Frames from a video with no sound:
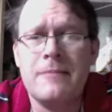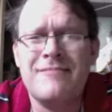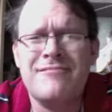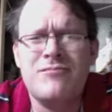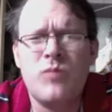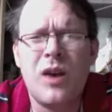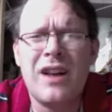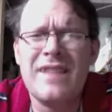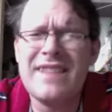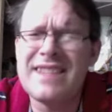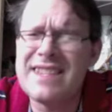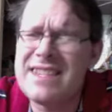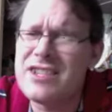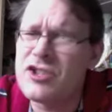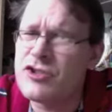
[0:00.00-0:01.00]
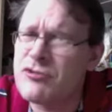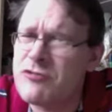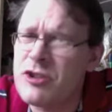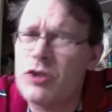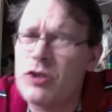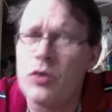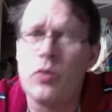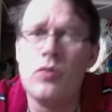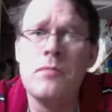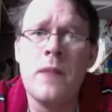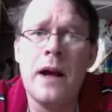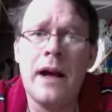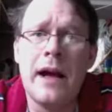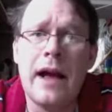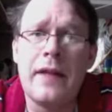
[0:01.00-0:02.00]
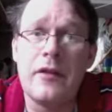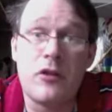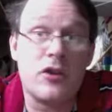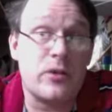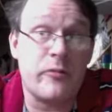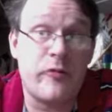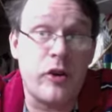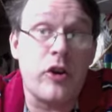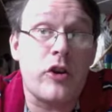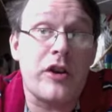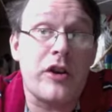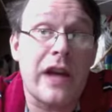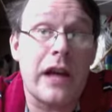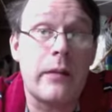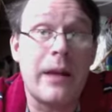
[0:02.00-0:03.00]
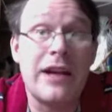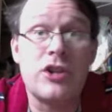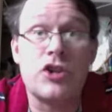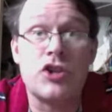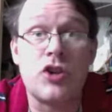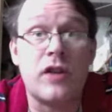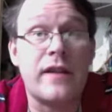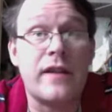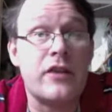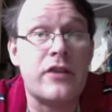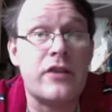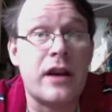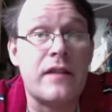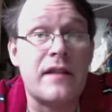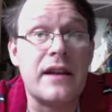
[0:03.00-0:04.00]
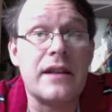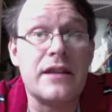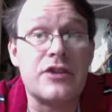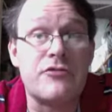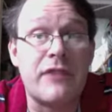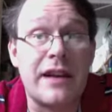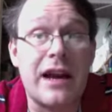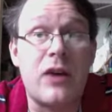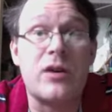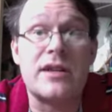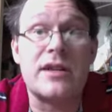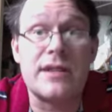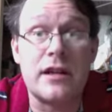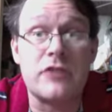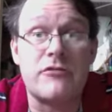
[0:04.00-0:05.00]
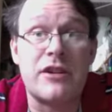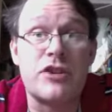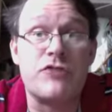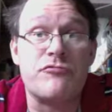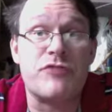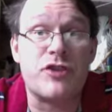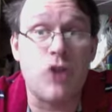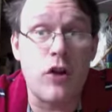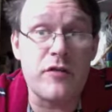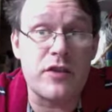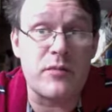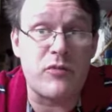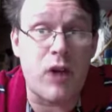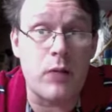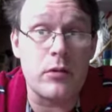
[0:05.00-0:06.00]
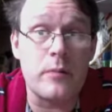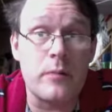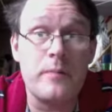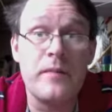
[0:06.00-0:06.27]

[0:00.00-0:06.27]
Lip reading: While this is true, and there are some very good animations on the internet that illustrate how acceleration resolves the problem,